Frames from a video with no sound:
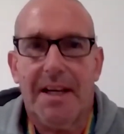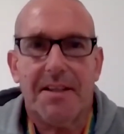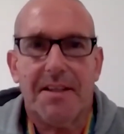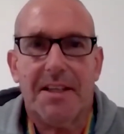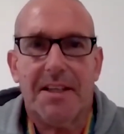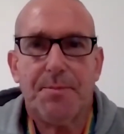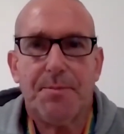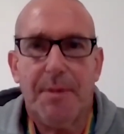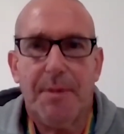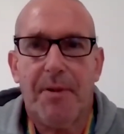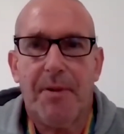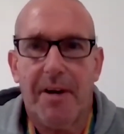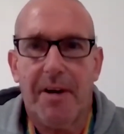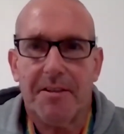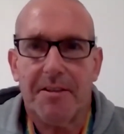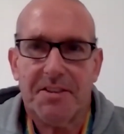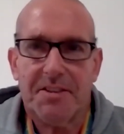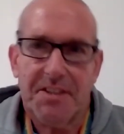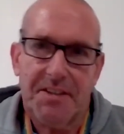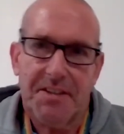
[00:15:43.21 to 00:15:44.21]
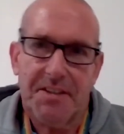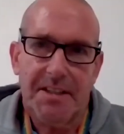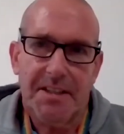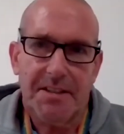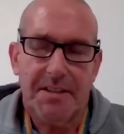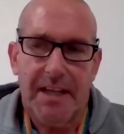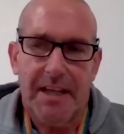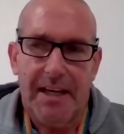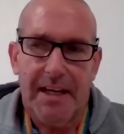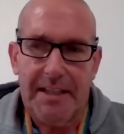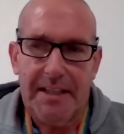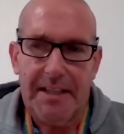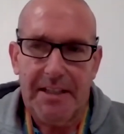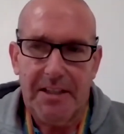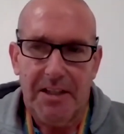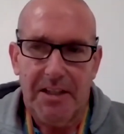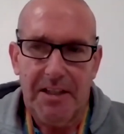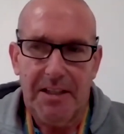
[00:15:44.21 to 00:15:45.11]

that's my priority at the end of the day.